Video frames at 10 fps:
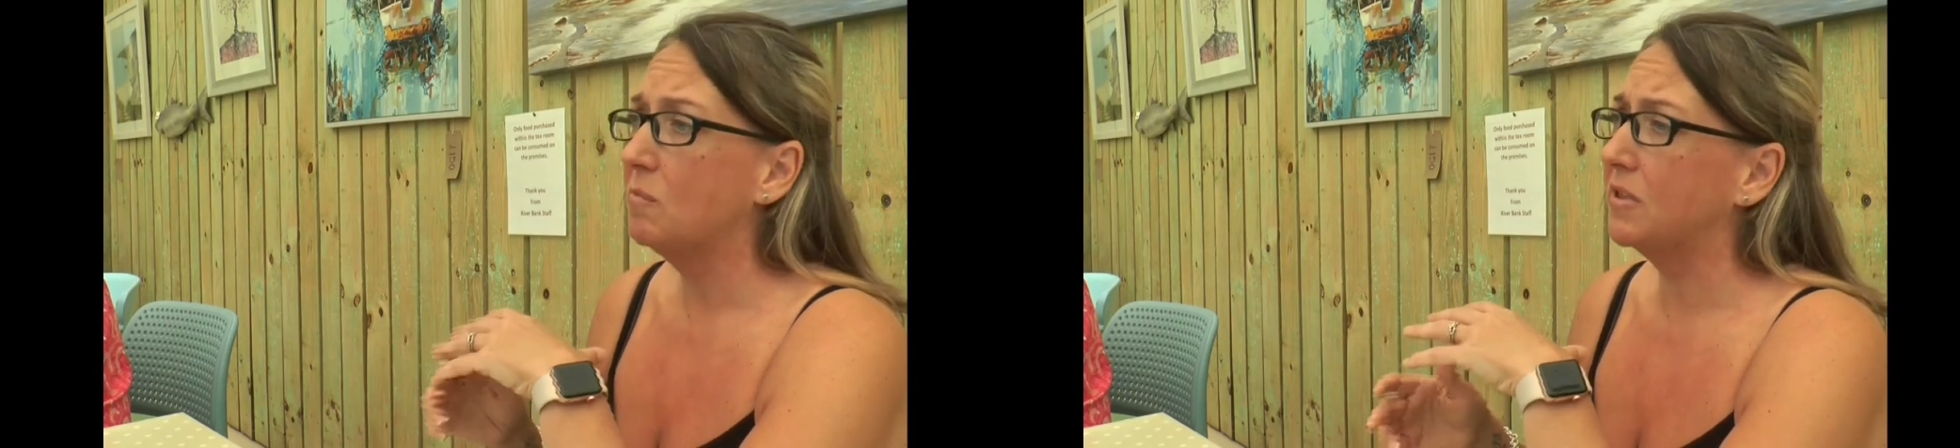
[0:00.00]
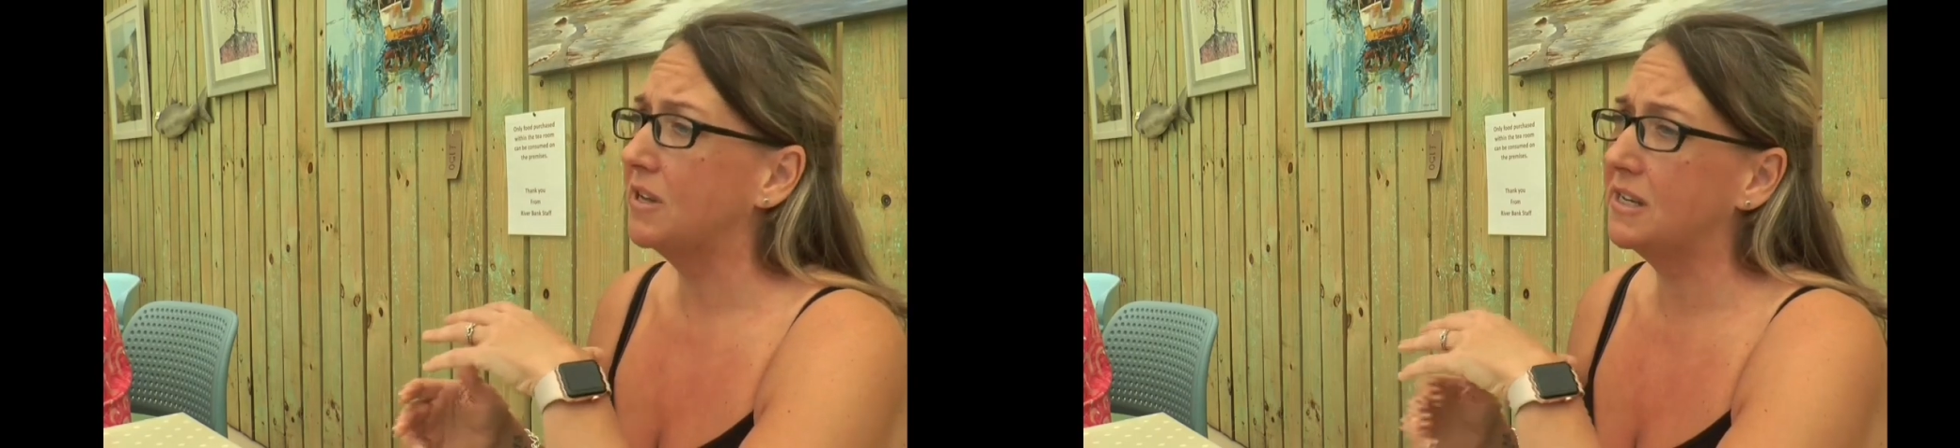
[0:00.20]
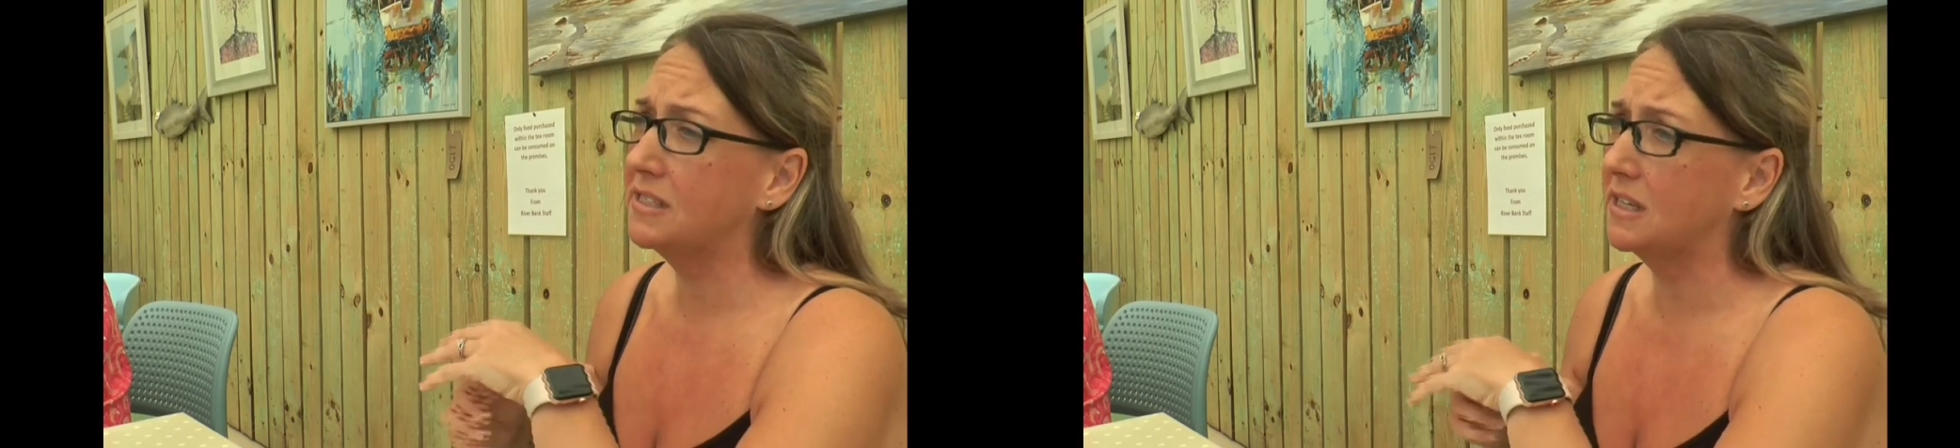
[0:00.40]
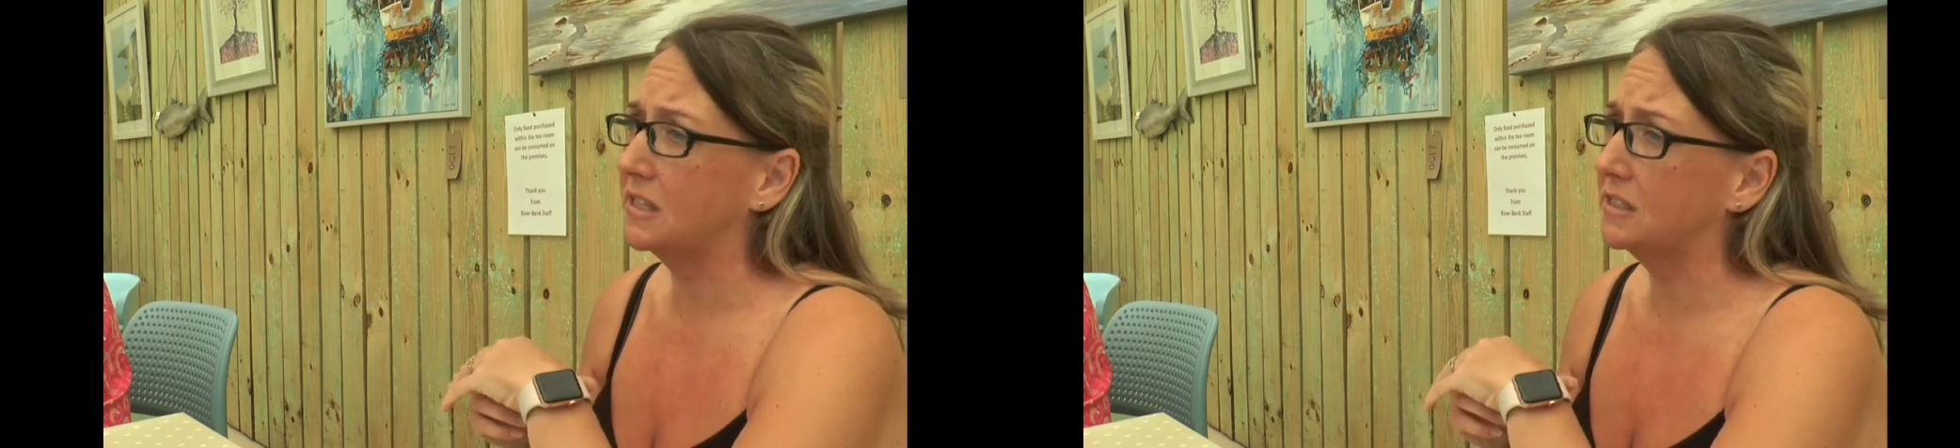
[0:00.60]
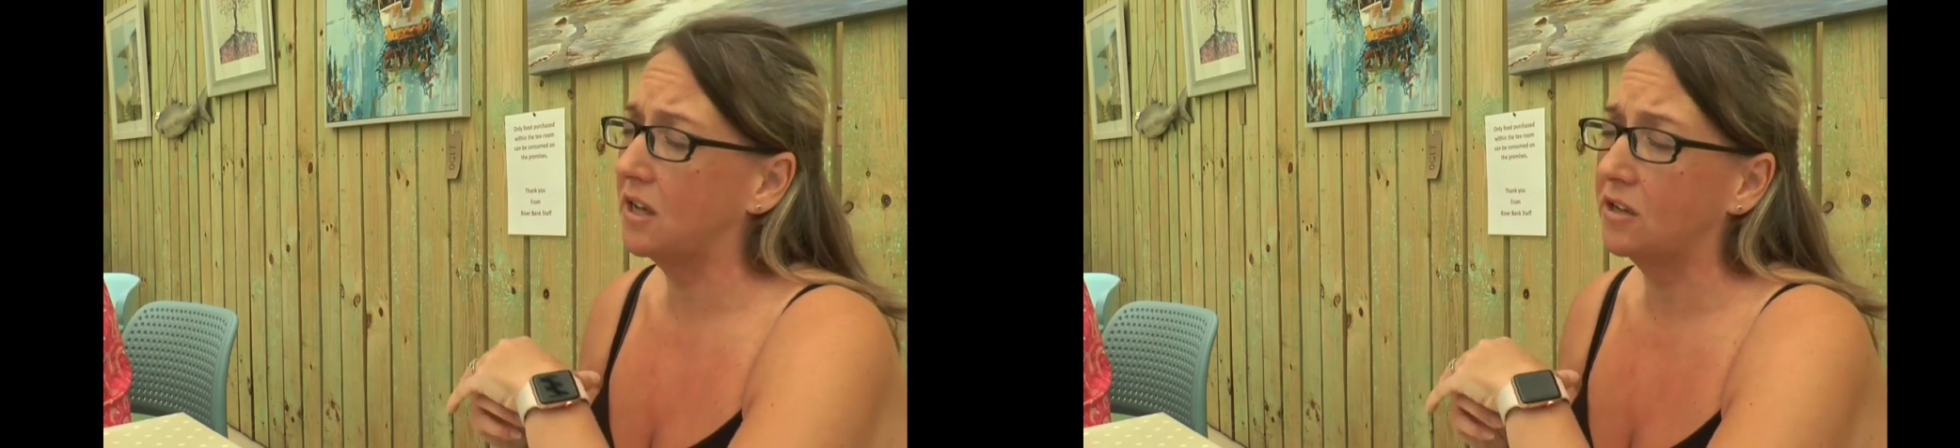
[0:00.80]
but the
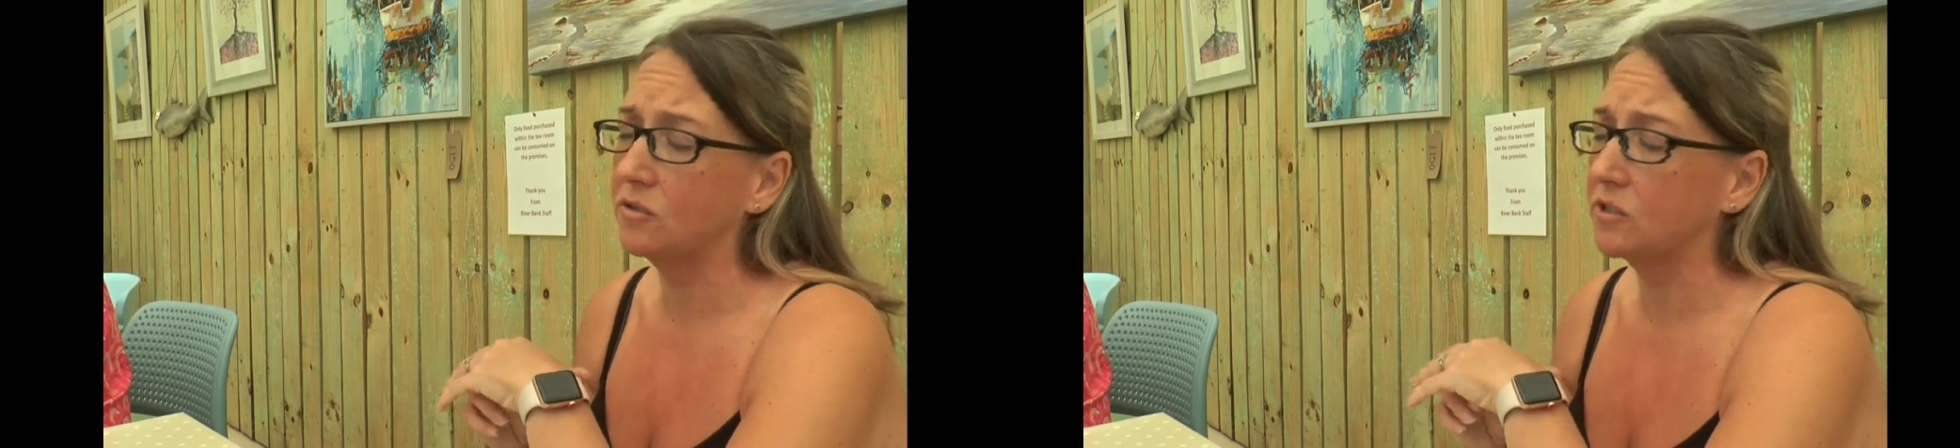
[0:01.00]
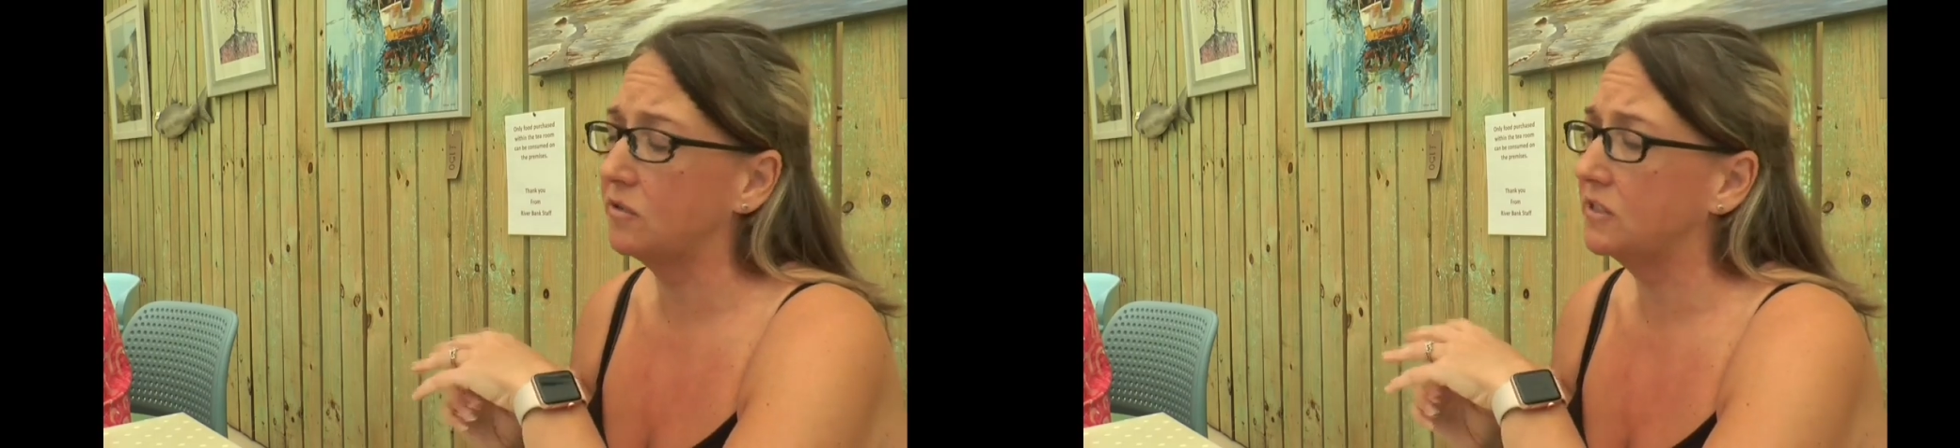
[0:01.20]
listening circles are